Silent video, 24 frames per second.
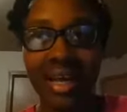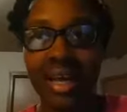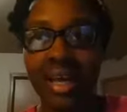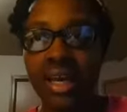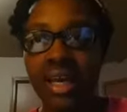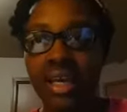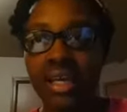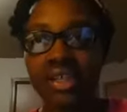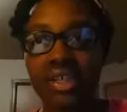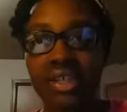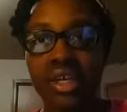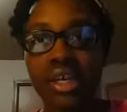
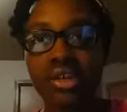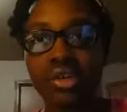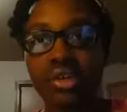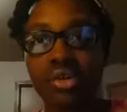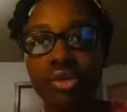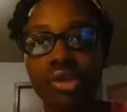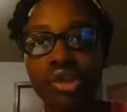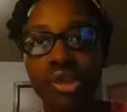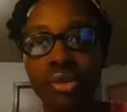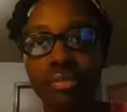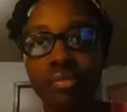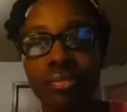He said you
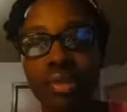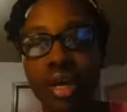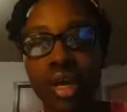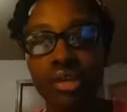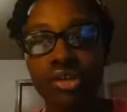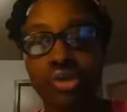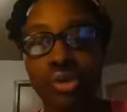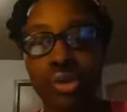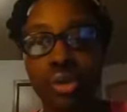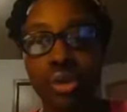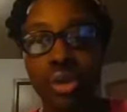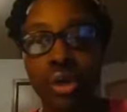should
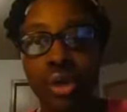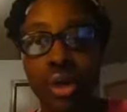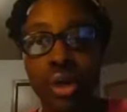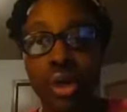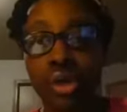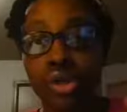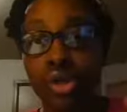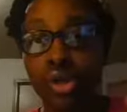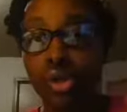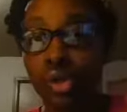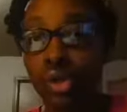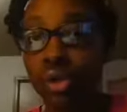measure
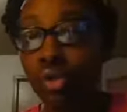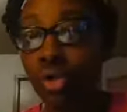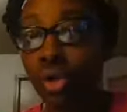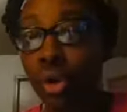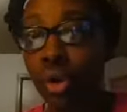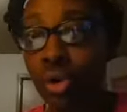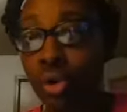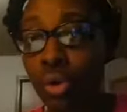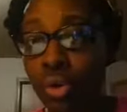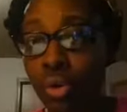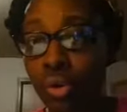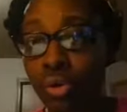your
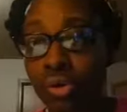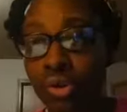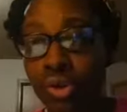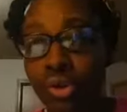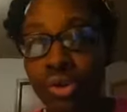goals,